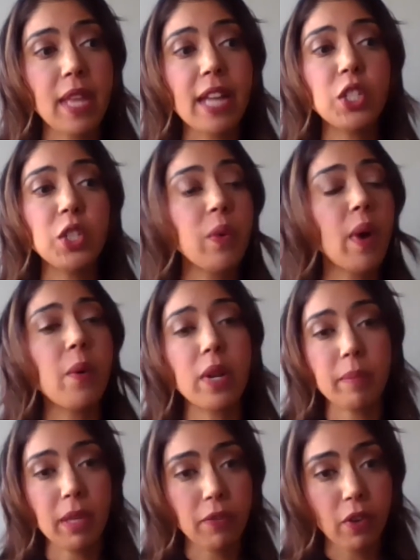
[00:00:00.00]
that's who I
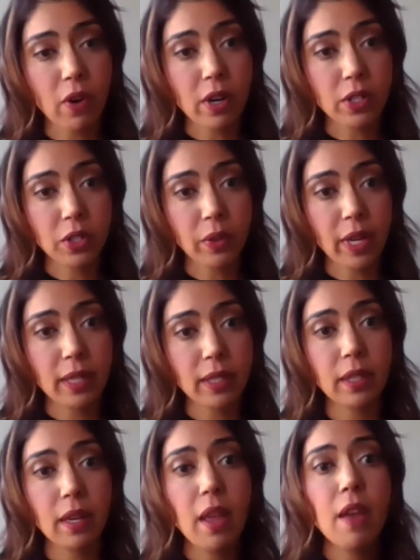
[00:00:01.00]
want to be for our
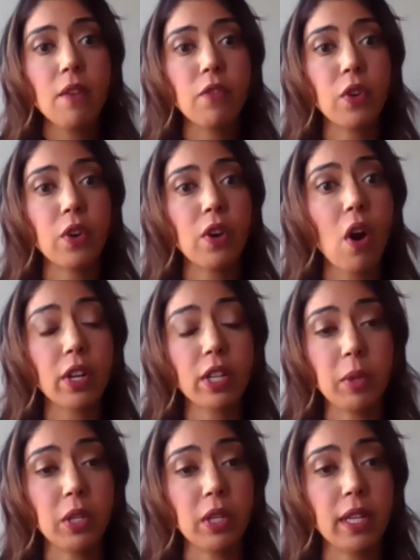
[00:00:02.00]
students, for our
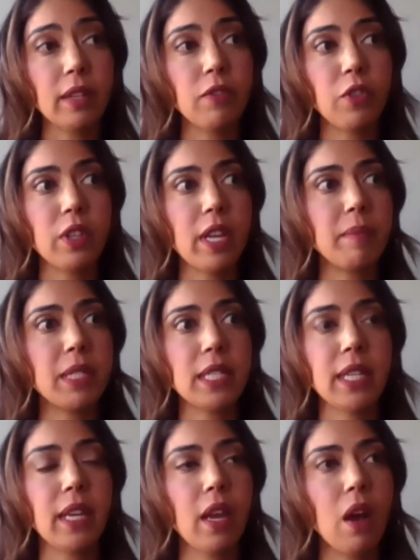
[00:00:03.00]
community, for them to
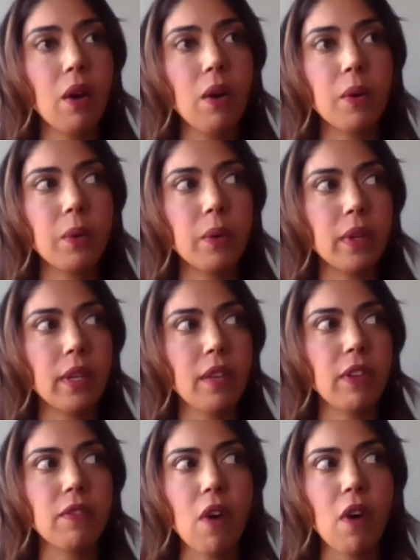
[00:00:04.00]
see, oh,
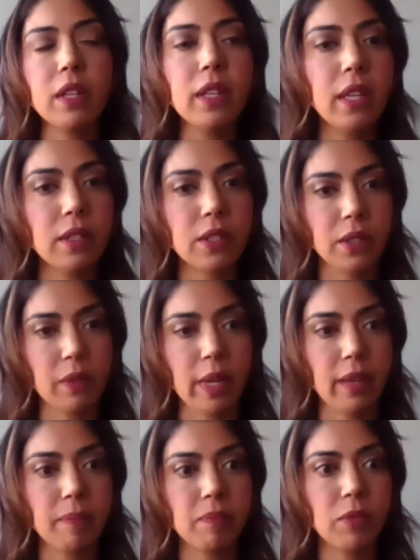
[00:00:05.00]
if Evonne can do
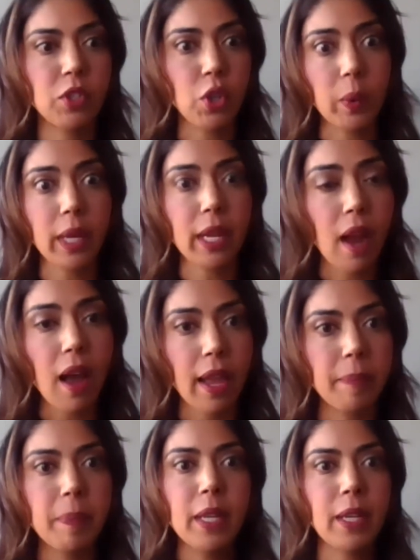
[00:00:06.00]
it, so can
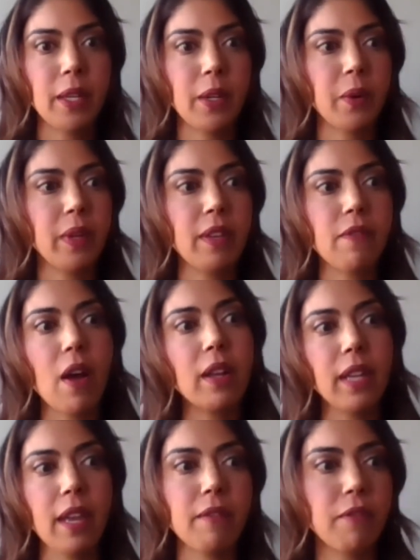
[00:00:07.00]
I.
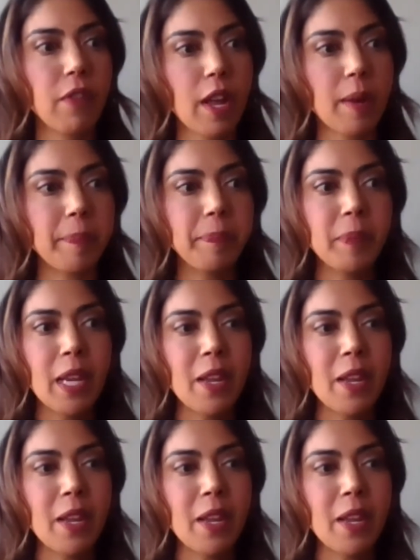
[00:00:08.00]
Evonne came from